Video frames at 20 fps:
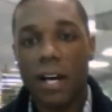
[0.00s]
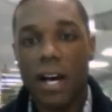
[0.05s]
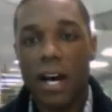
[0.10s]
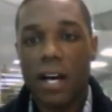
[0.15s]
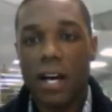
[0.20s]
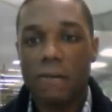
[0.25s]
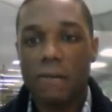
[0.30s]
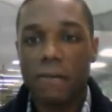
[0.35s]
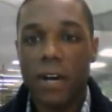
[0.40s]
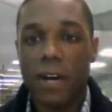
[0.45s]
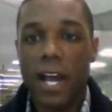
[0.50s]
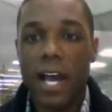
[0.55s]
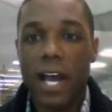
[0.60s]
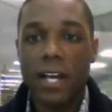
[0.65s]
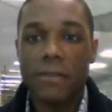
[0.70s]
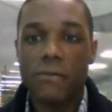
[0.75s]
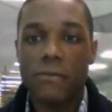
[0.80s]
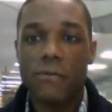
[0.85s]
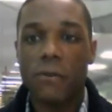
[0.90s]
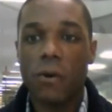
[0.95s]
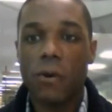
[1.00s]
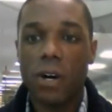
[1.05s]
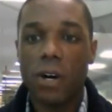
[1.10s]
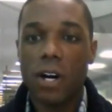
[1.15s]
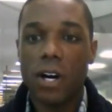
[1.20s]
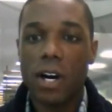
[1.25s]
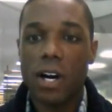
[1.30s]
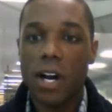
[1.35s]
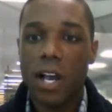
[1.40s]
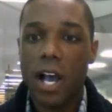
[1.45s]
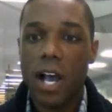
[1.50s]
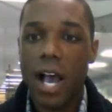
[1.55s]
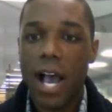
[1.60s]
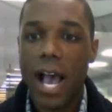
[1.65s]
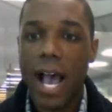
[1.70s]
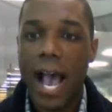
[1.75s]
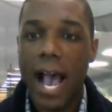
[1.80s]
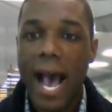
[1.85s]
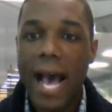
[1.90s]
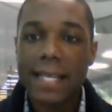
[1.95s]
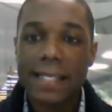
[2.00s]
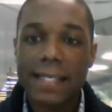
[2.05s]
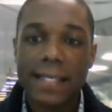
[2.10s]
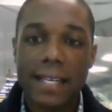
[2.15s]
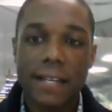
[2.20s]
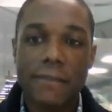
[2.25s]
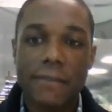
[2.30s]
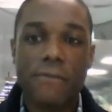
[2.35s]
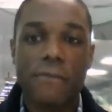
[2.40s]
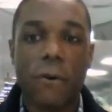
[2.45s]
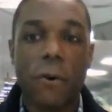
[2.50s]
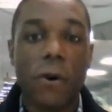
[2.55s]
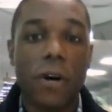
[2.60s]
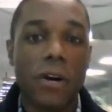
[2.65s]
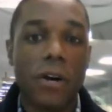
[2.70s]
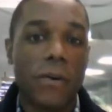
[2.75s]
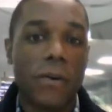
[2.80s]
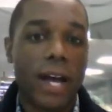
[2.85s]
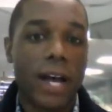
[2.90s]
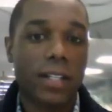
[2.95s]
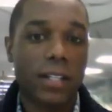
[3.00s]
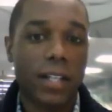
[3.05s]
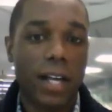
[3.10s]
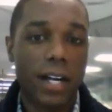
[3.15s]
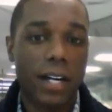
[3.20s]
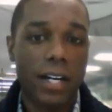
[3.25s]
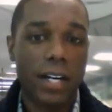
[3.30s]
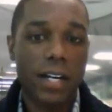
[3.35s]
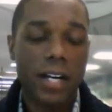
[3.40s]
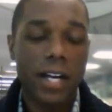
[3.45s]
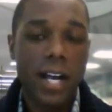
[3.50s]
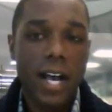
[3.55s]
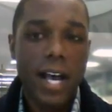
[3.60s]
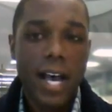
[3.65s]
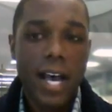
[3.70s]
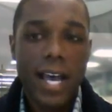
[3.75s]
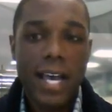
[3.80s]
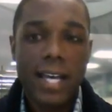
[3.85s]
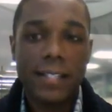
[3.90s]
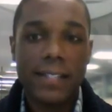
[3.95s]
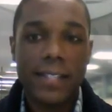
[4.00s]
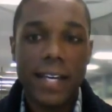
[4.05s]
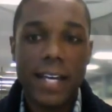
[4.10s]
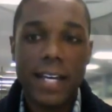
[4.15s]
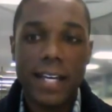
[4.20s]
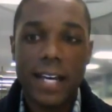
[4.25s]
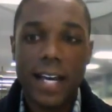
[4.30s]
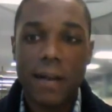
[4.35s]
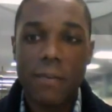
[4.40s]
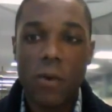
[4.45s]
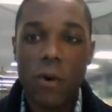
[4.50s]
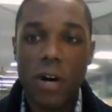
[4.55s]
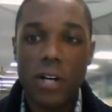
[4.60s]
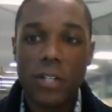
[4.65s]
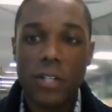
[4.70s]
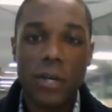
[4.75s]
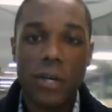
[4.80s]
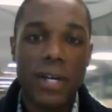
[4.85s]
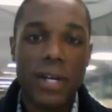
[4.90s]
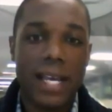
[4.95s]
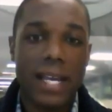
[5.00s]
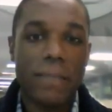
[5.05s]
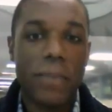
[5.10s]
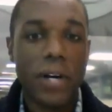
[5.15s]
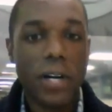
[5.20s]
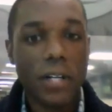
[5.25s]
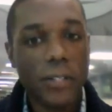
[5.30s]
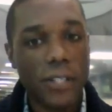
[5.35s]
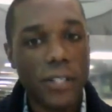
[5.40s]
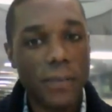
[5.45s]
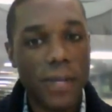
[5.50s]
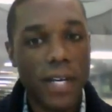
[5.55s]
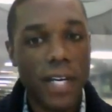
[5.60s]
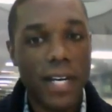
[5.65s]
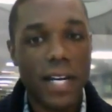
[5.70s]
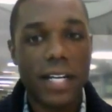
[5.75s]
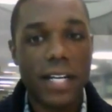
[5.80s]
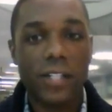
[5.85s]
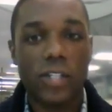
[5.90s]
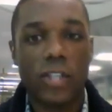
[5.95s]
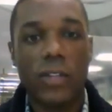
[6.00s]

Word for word: uh, Fran, for asking for a rec letter, mm-hmm. is it more so an in-person meeting?